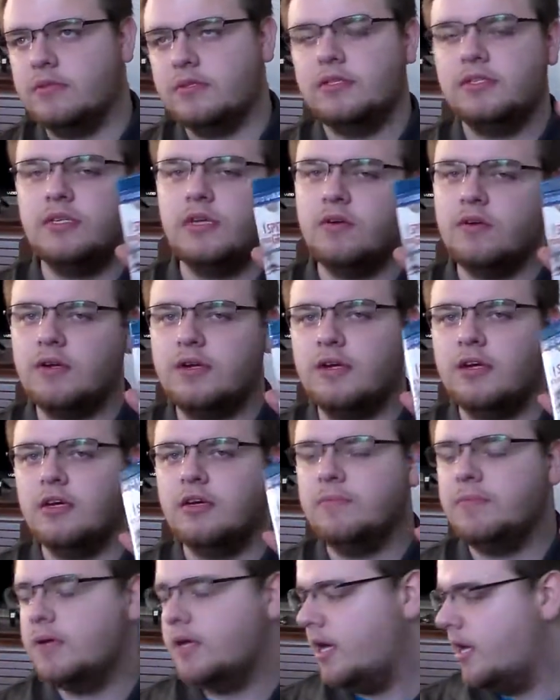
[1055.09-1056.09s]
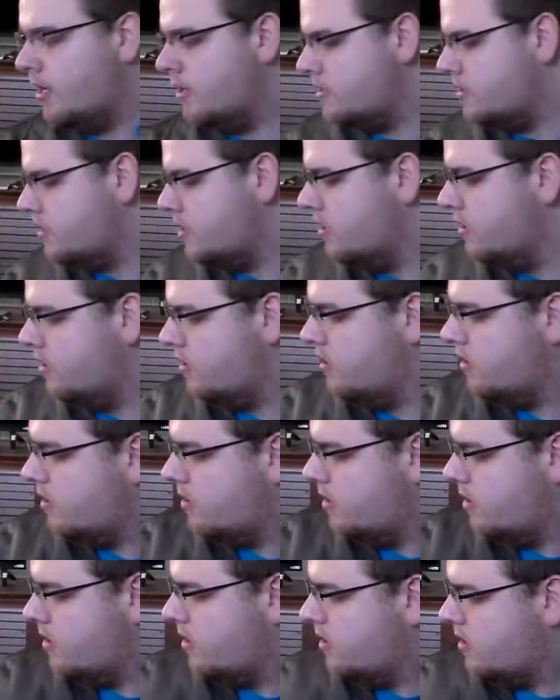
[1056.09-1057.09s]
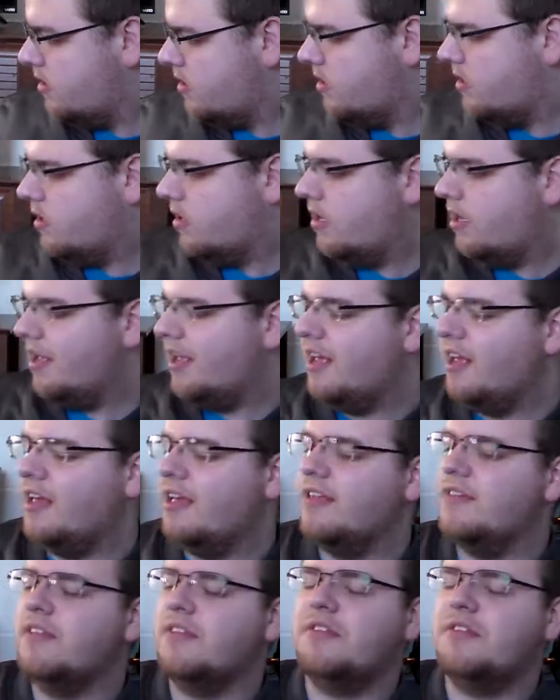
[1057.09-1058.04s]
Still good, but not as good. And